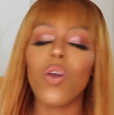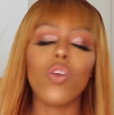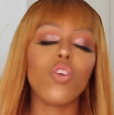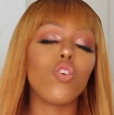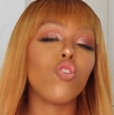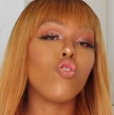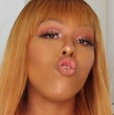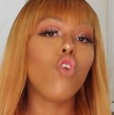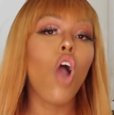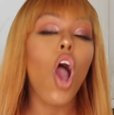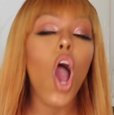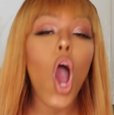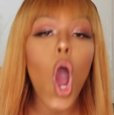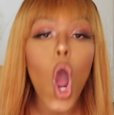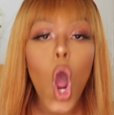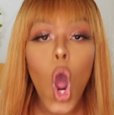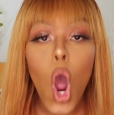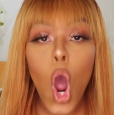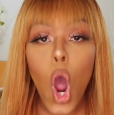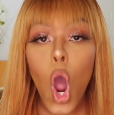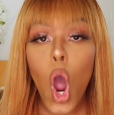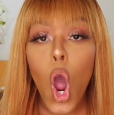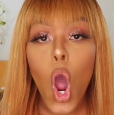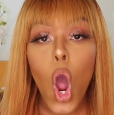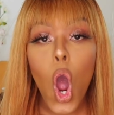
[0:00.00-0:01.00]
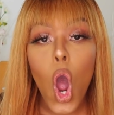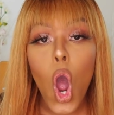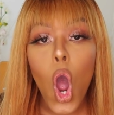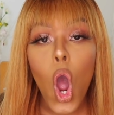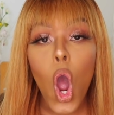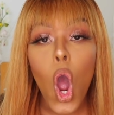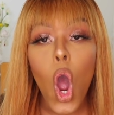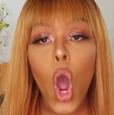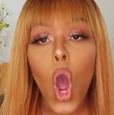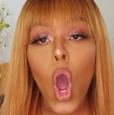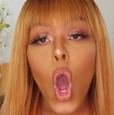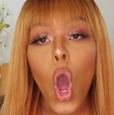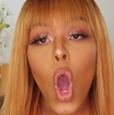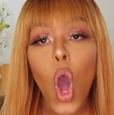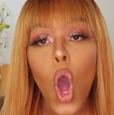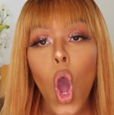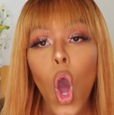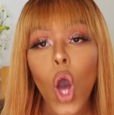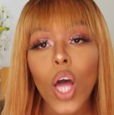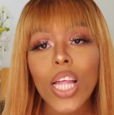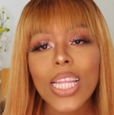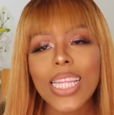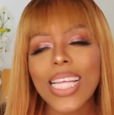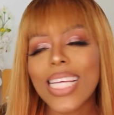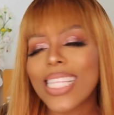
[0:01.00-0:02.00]
Yo!
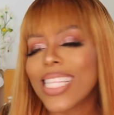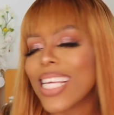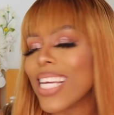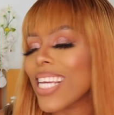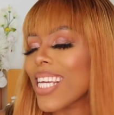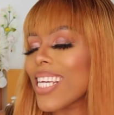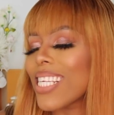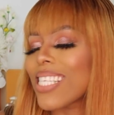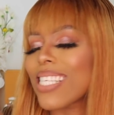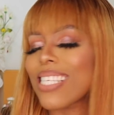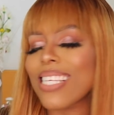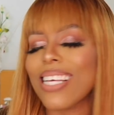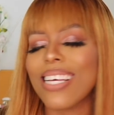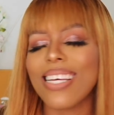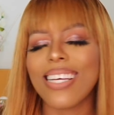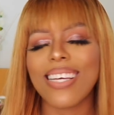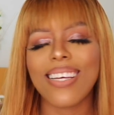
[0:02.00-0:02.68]
The thing is,